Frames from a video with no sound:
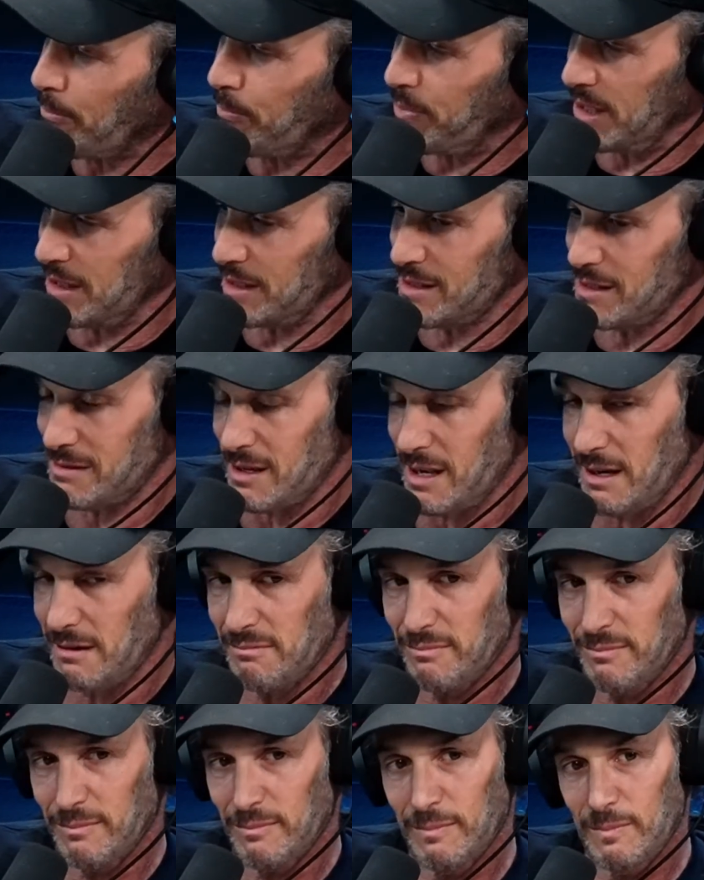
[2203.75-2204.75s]
being said,
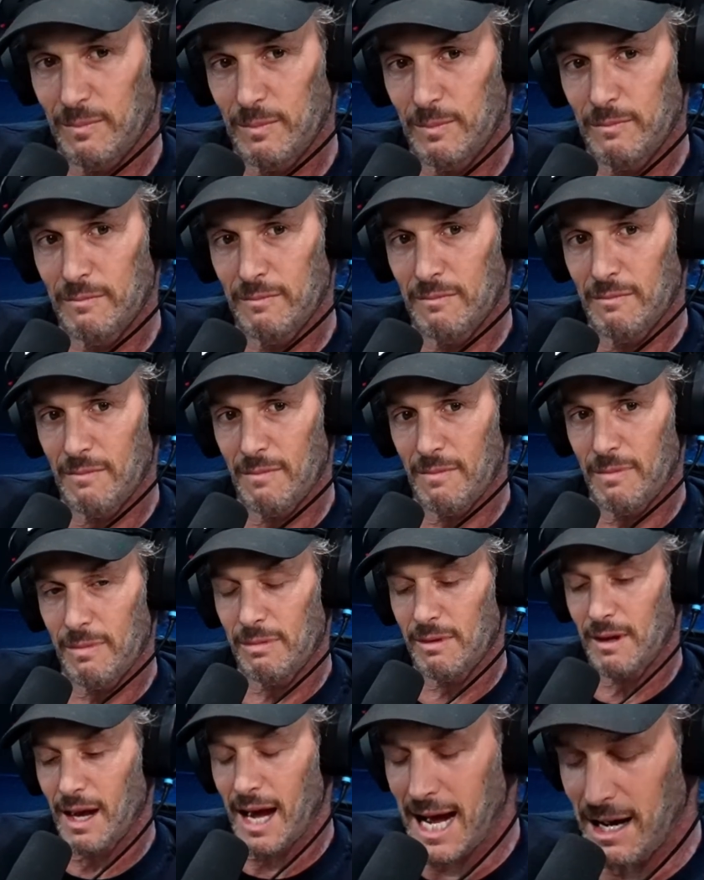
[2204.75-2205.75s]

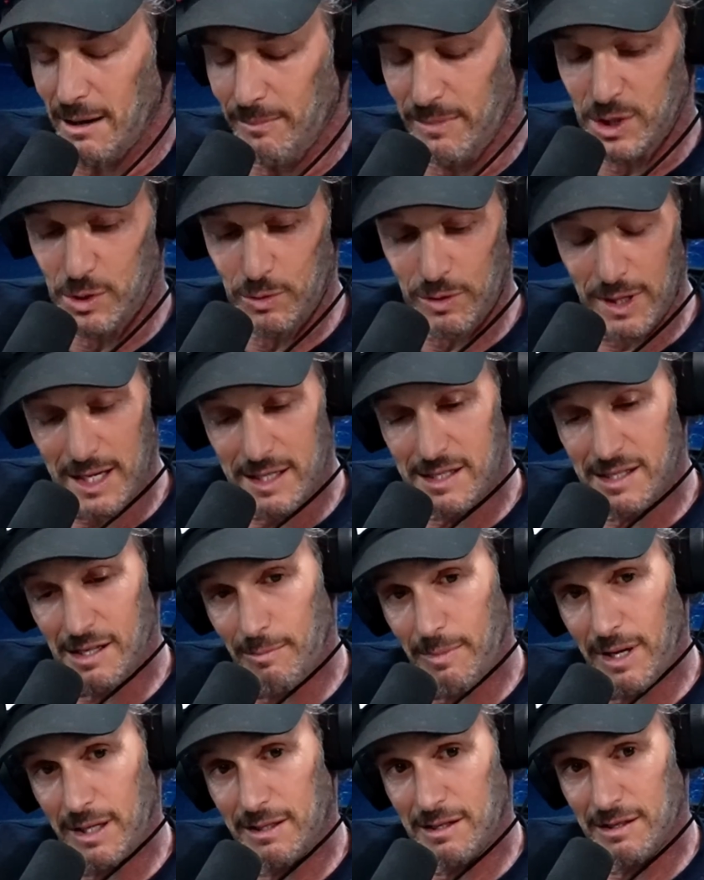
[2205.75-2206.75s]
how much would I sell
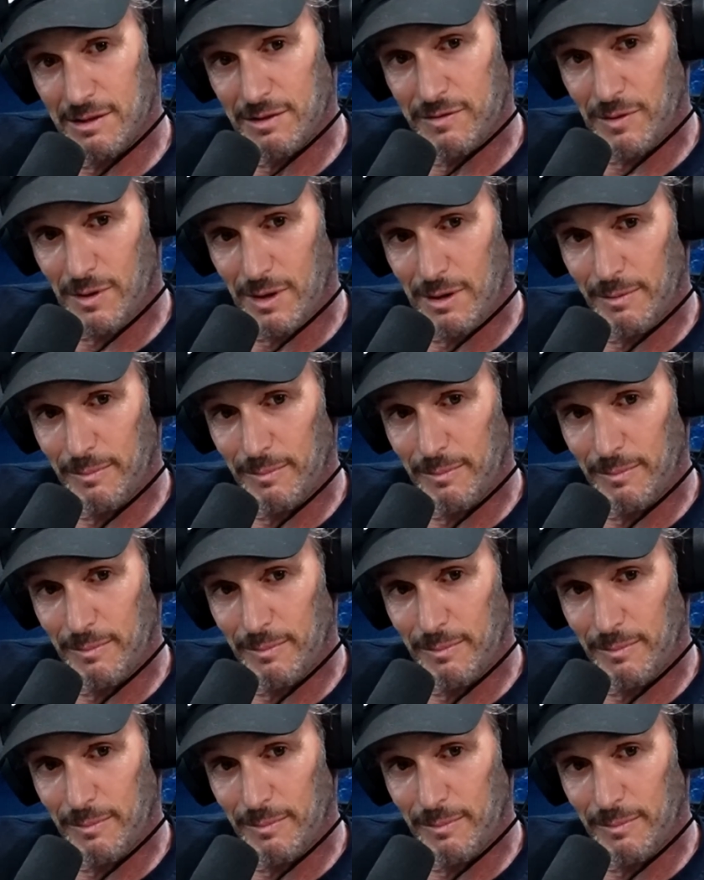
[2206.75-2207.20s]
my kids for?